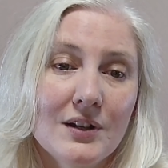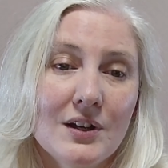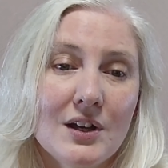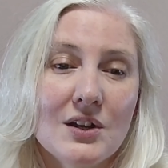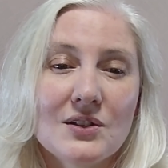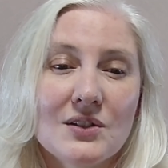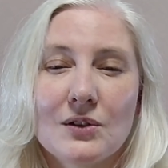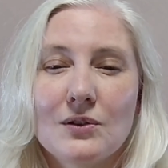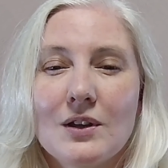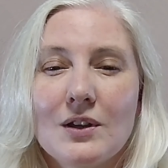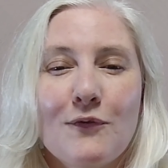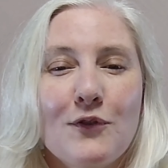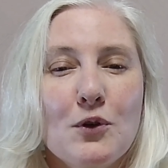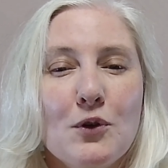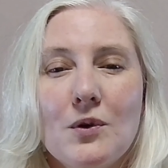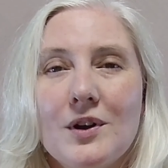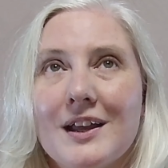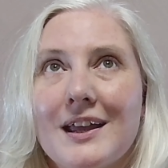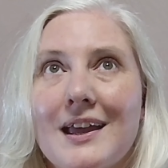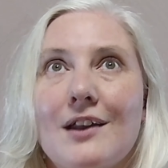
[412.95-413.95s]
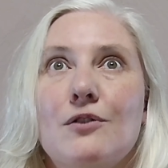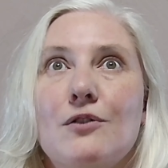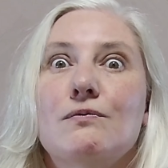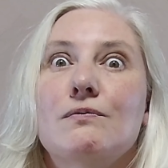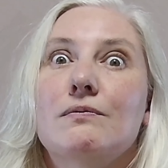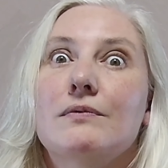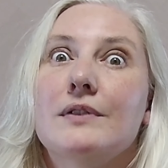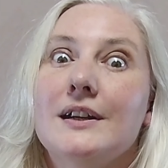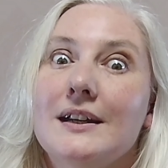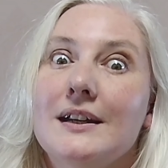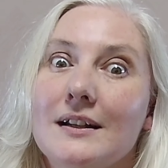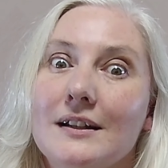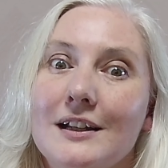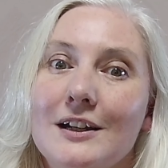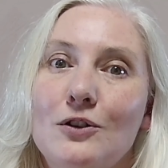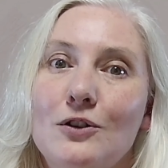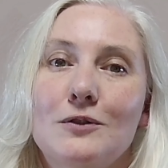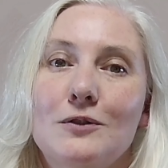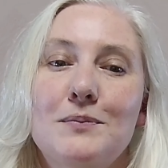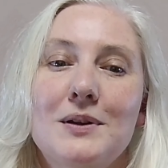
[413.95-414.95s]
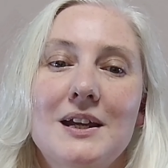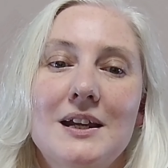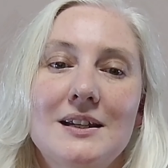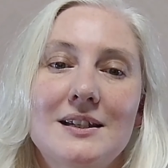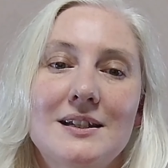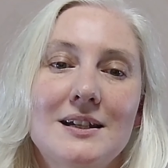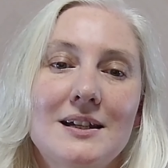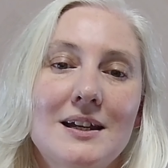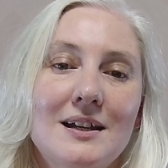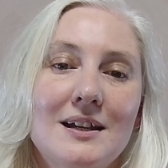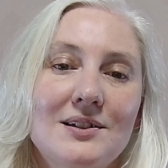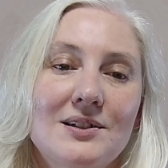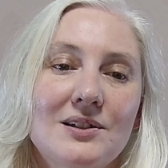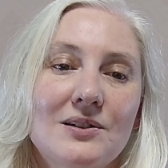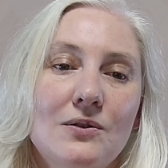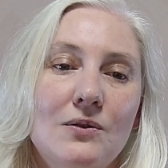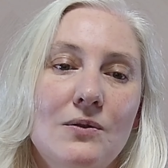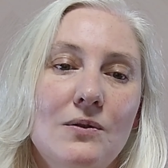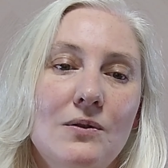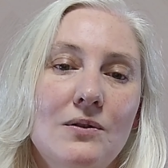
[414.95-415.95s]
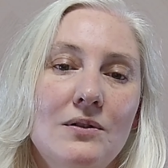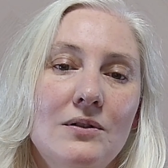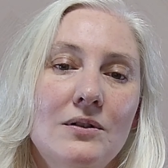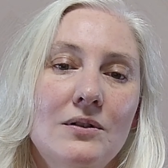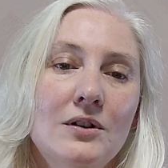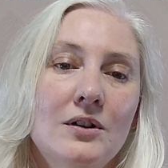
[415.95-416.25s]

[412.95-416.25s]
So if you want to get a really good PTE score,